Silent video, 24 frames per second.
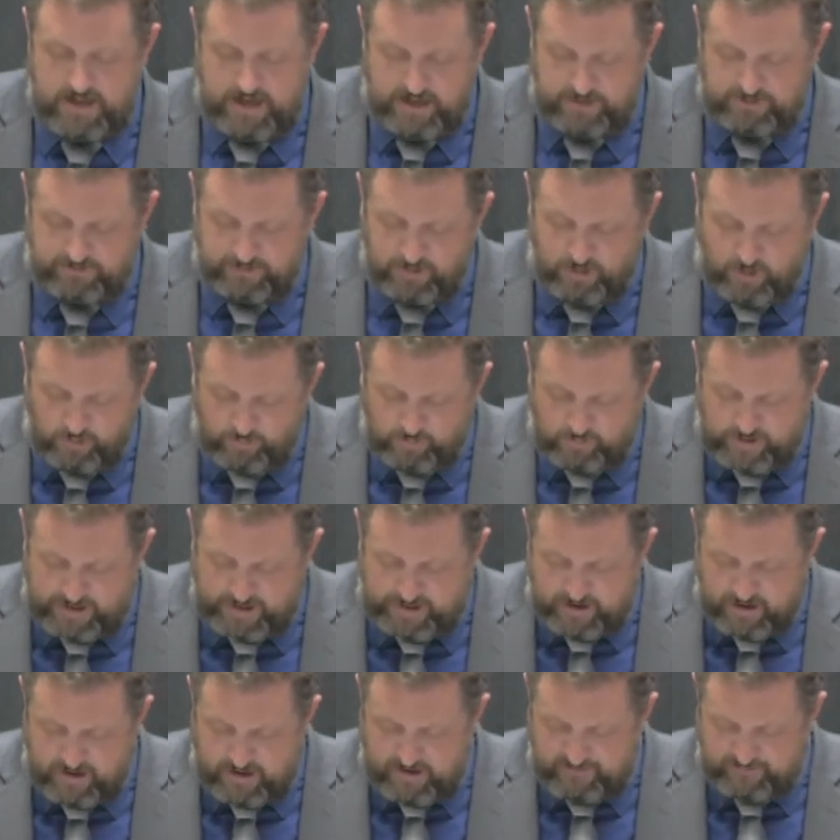And don't
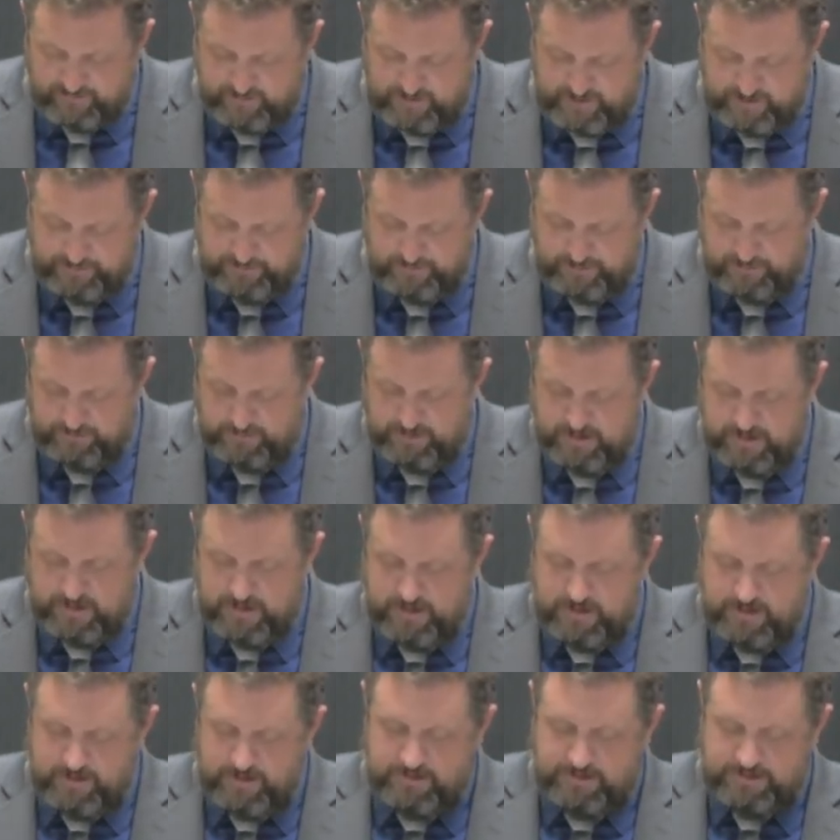write off people
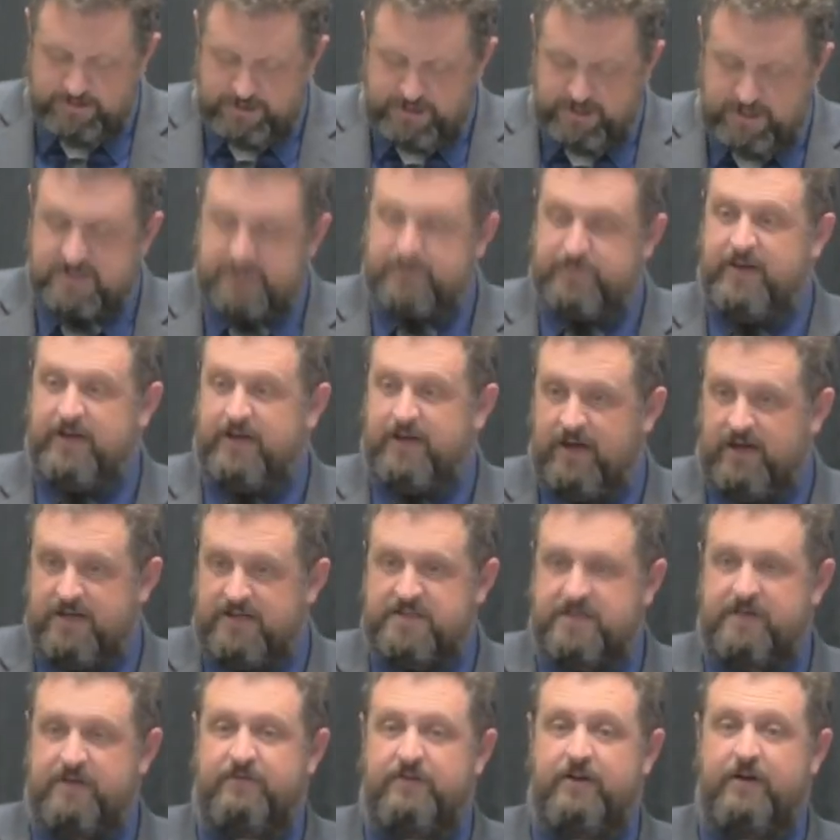just
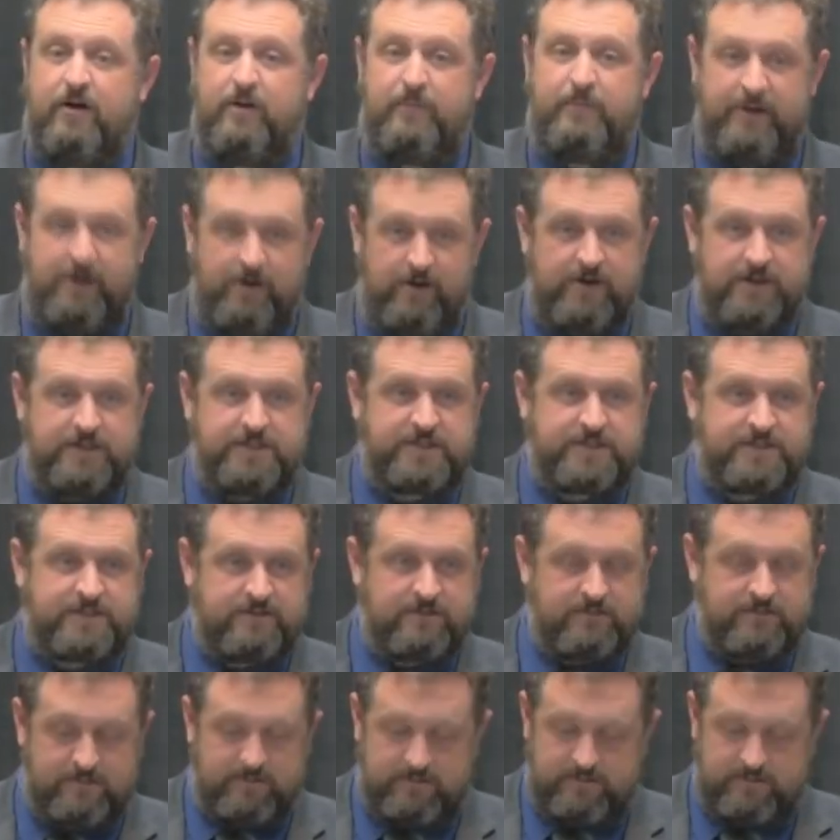because of their appearance.